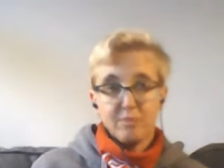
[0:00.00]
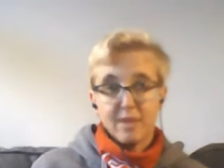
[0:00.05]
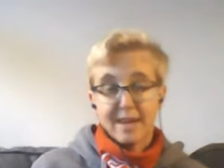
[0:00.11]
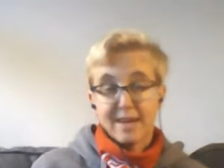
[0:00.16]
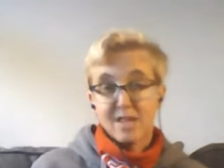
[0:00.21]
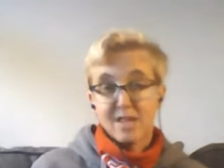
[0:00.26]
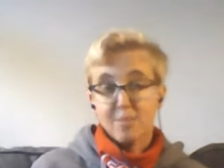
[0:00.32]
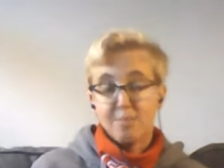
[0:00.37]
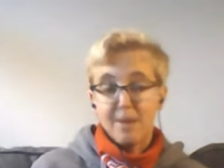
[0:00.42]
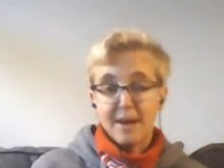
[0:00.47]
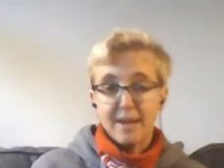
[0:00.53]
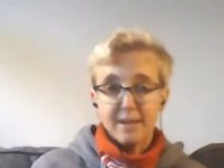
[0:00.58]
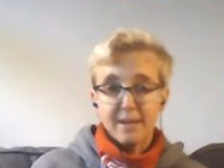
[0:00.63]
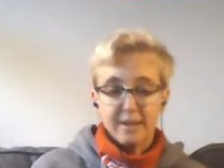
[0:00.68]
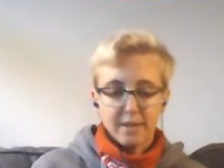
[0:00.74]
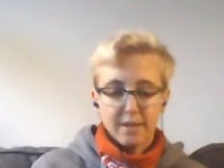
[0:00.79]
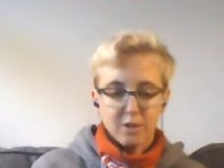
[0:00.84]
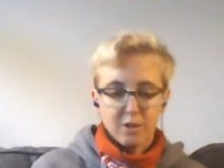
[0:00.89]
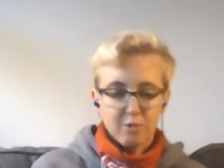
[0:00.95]

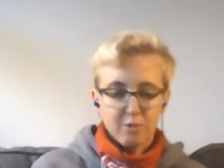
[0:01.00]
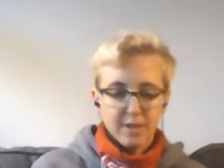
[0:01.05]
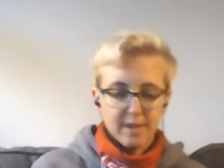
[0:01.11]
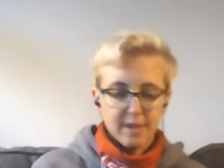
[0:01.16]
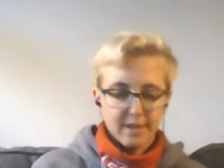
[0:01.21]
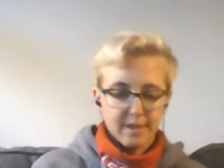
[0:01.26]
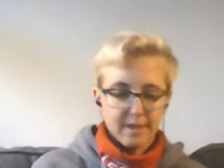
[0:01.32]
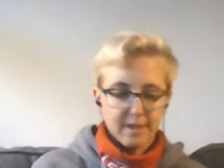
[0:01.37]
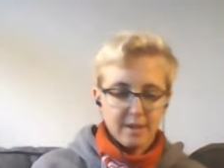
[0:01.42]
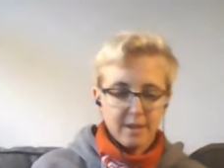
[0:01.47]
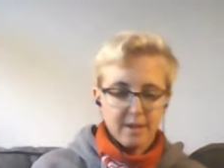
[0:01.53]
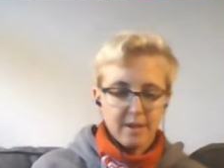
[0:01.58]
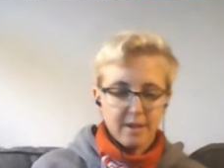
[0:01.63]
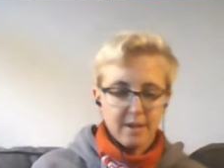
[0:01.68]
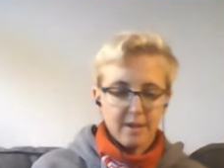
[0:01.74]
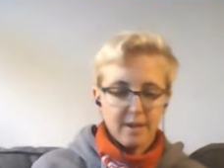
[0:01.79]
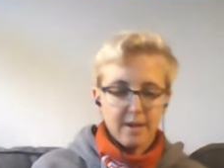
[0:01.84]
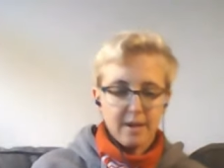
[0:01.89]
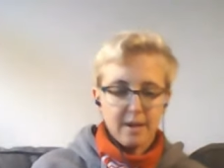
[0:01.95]
expanding
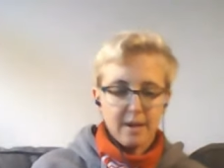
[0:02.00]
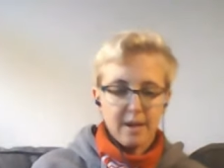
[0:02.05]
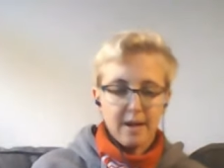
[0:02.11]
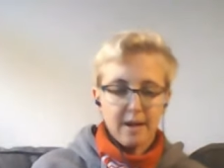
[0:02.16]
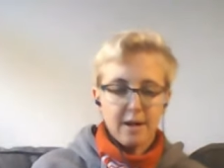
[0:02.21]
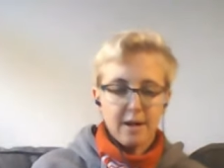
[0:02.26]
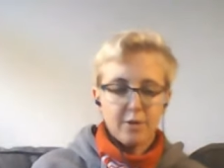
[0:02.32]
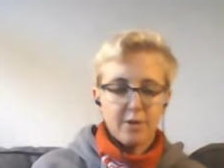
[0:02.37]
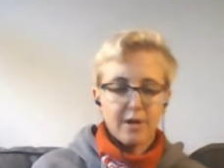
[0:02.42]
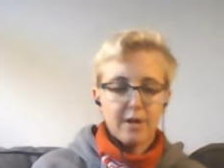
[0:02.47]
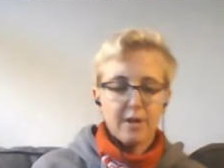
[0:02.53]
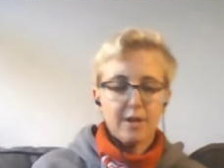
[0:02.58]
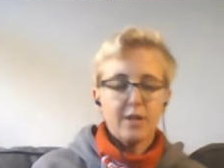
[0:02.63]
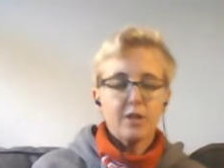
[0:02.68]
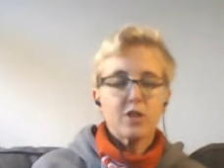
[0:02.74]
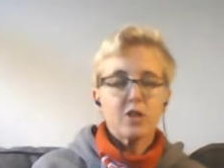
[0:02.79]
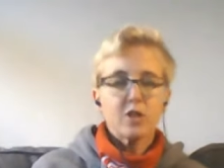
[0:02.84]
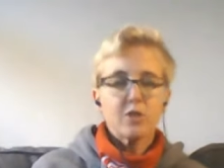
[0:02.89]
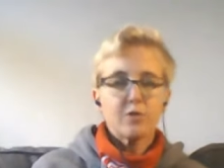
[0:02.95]
recently are
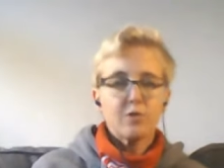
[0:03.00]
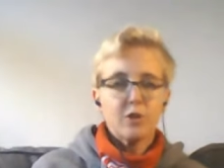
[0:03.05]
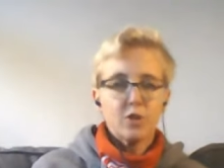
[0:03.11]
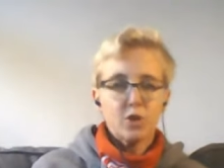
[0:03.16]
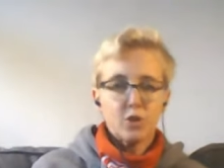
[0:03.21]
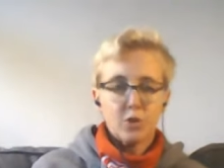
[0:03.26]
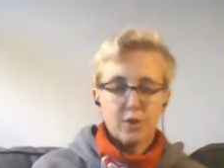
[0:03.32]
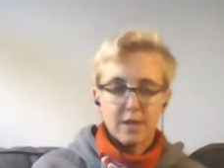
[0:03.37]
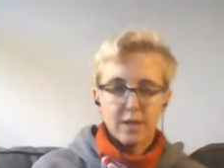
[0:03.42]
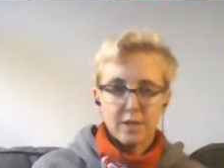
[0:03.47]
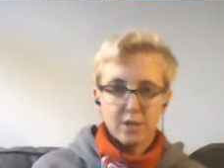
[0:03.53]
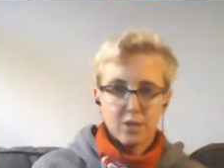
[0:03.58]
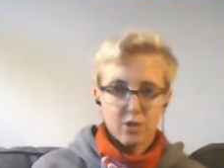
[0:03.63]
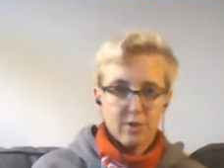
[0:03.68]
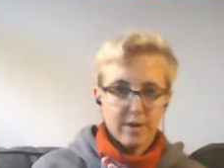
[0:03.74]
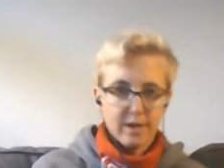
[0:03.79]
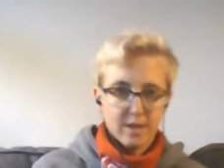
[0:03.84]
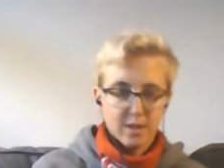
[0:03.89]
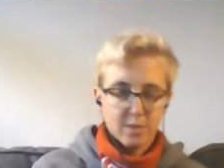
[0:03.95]
individual
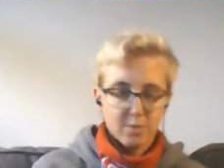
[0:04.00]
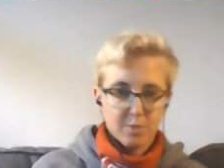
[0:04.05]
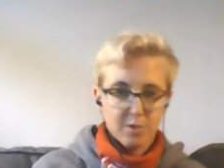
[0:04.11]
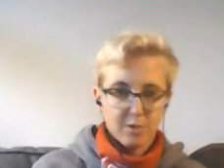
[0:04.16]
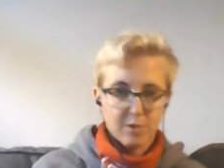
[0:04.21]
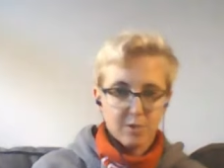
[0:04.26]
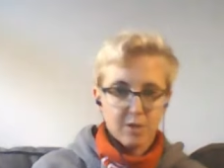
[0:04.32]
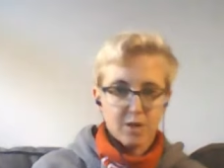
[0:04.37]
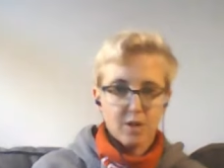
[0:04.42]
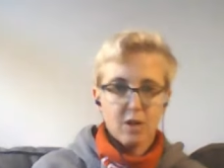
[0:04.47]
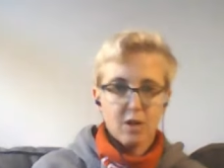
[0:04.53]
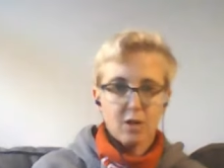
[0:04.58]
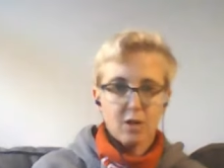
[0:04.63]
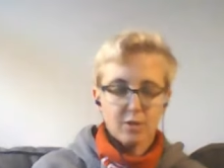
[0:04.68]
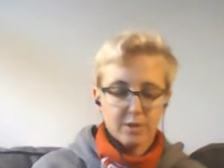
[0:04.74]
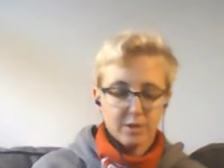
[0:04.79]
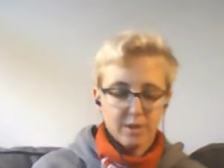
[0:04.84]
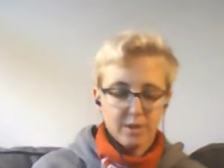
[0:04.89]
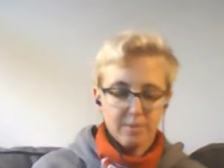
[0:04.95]
transports
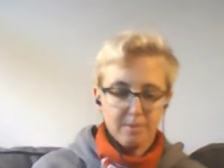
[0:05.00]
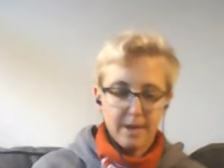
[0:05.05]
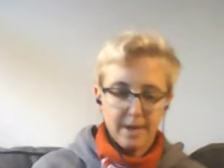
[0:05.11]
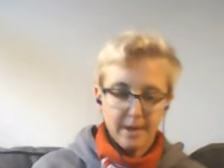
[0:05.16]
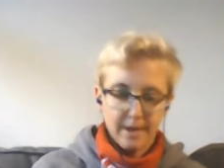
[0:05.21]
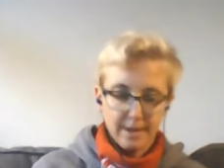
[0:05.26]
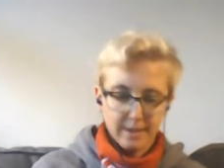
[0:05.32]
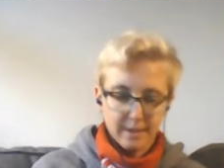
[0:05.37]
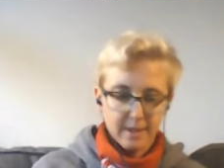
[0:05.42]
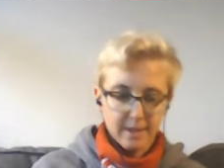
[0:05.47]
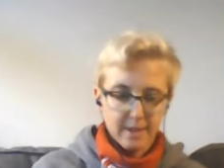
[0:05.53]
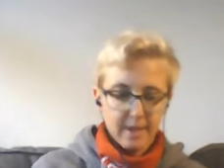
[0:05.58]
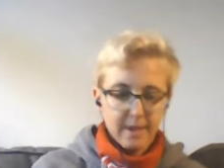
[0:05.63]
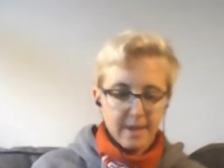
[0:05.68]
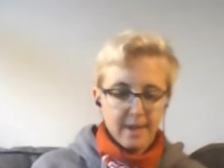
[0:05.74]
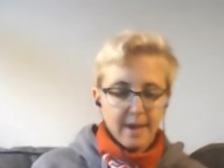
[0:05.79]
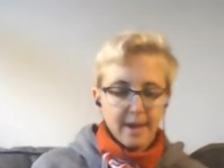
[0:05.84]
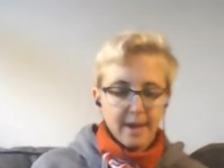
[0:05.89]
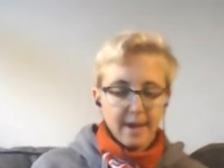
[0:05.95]
on demand.
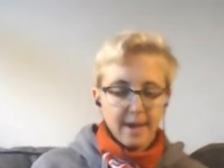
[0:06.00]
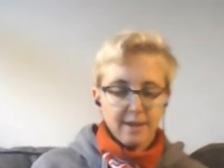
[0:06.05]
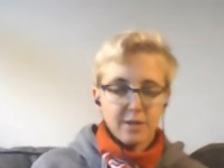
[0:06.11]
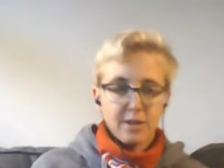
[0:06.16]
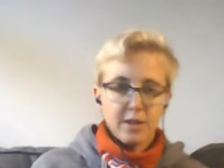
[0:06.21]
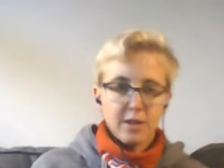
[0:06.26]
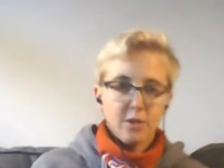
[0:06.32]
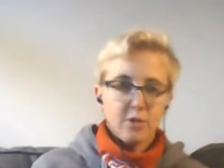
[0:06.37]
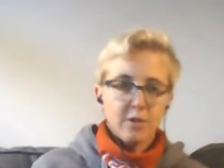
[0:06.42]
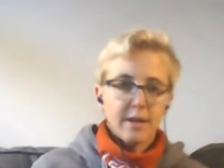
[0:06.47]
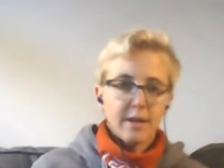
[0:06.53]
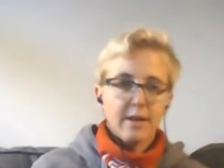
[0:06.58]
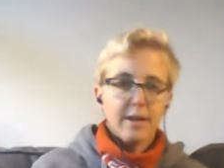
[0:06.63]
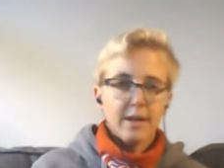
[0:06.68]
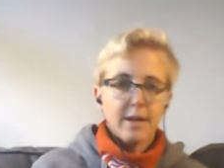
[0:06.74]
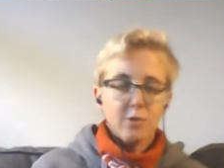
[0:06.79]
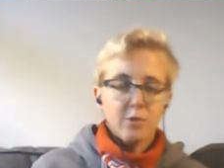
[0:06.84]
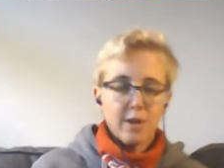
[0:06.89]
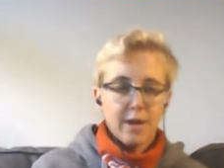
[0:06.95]
And here
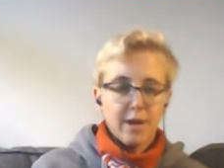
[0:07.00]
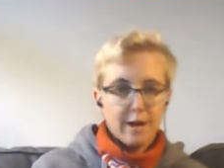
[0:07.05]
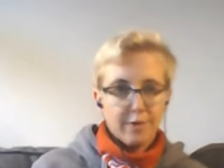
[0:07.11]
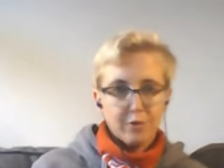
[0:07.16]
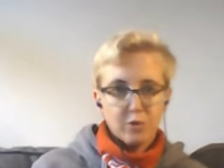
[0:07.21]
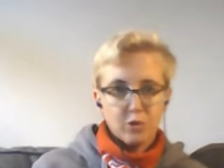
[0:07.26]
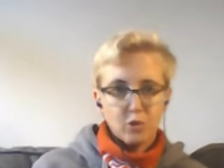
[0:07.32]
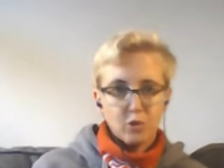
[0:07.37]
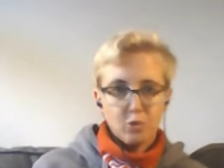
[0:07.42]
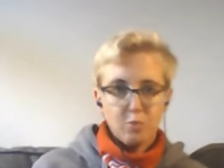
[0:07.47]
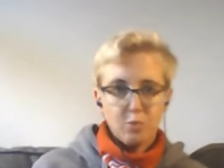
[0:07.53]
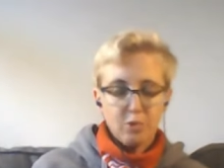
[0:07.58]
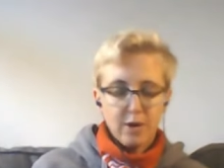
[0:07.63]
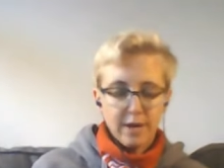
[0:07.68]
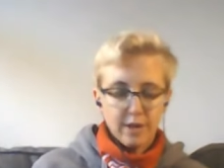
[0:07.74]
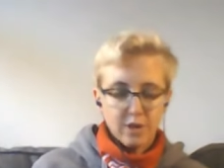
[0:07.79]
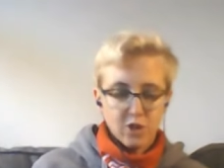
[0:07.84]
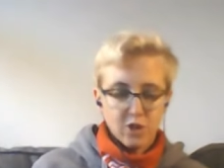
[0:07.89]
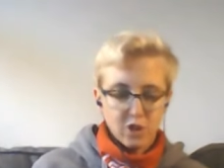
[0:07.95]
again, we have two
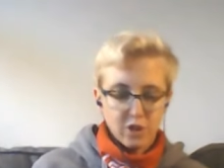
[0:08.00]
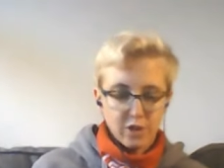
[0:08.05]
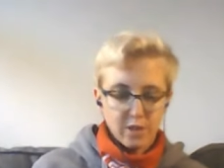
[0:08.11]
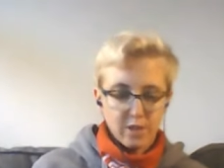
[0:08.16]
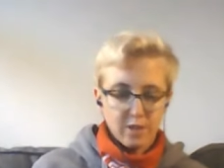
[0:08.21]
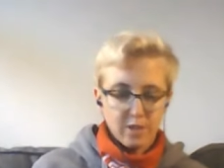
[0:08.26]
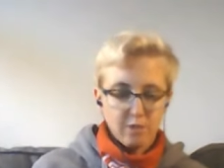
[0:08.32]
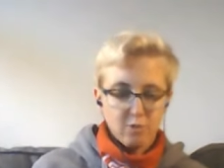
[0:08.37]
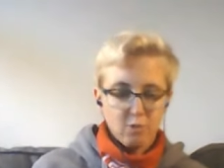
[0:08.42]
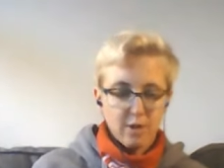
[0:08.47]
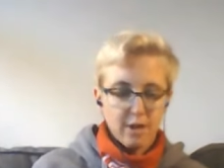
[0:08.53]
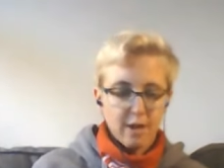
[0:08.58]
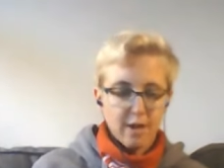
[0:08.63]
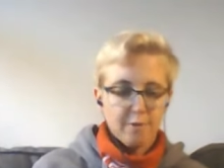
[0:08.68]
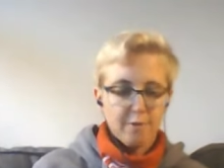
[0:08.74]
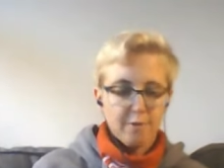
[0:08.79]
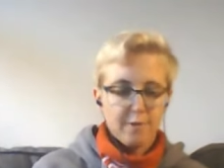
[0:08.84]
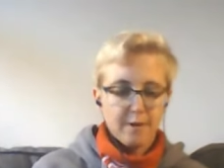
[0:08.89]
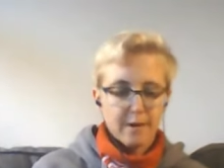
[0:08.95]
branches. We
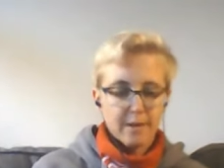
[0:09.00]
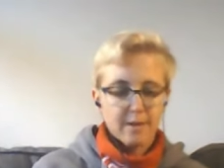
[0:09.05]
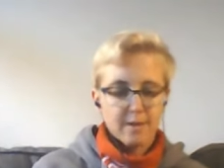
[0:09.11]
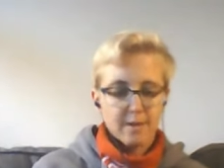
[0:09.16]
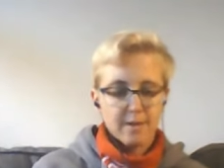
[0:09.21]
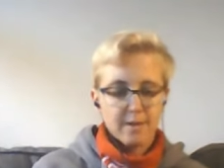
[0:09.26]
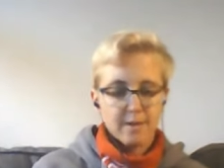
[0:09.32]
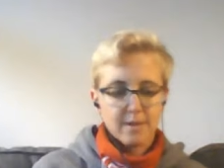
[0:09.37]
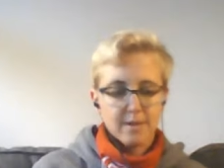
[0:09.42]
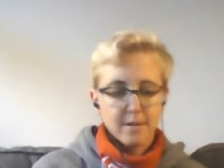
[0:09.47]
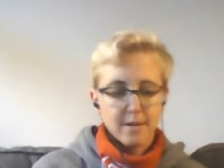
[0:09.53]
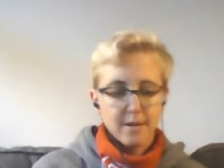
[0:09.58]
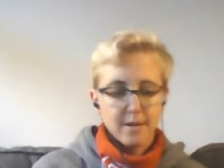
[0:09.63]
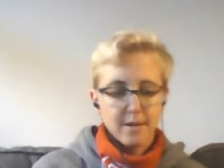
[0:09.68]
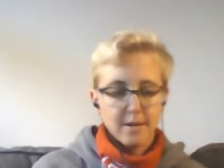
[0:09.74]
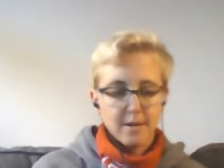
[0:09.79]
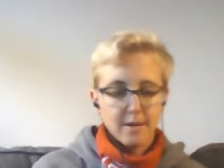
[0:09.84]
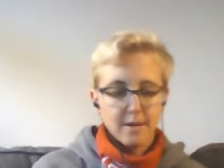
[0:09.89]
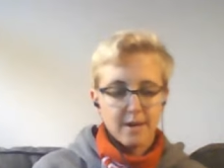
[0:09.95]
have, let's
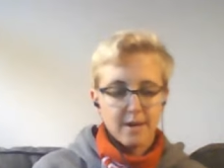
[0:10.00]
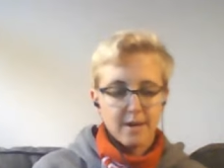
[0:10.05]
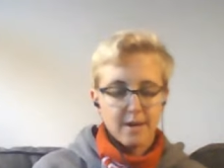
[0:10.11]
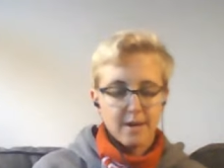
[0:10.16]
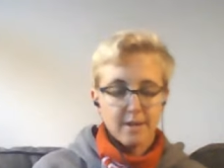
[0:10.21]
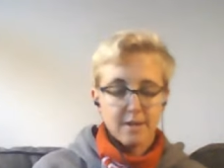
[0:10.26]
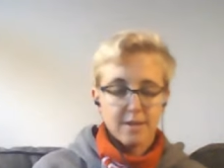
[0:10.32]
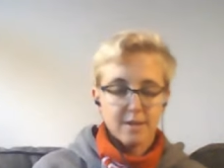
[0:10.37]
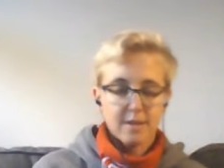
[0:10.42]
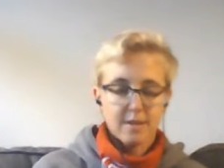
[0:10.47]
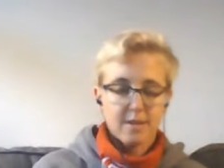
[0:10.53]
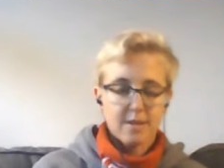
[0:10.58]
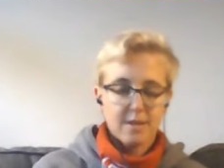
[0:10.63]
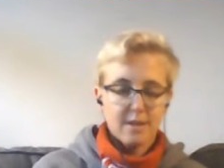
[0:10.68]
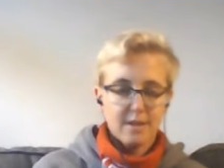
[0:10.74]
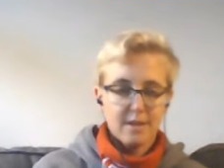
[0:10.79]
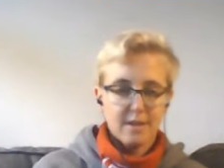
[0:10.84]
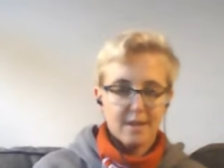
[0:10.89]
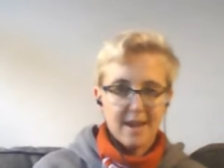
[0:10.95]
say, uh,
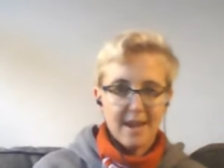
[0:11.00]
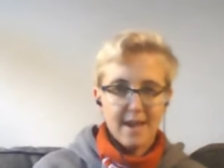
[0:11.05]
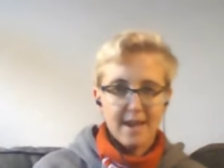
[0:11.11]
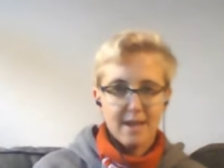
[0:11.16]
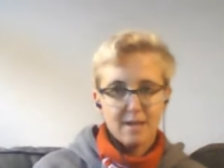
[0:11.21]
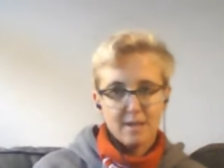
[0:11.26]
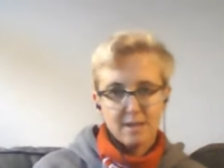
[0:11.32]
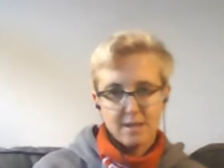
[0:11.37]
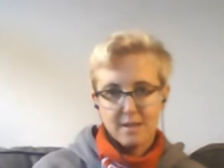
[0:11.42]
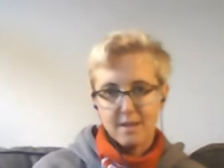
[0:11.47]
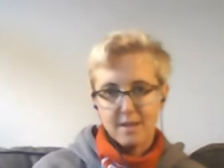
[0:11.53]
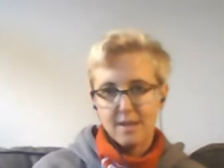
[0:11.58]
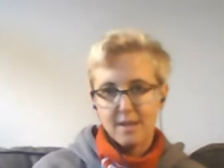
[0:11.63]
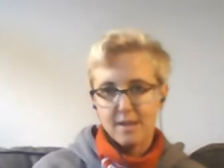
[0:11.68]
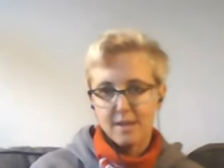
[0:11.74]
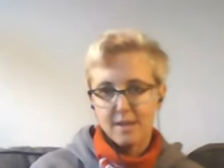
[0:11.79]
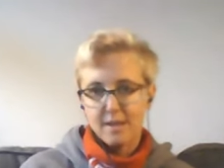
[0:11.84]
CLCL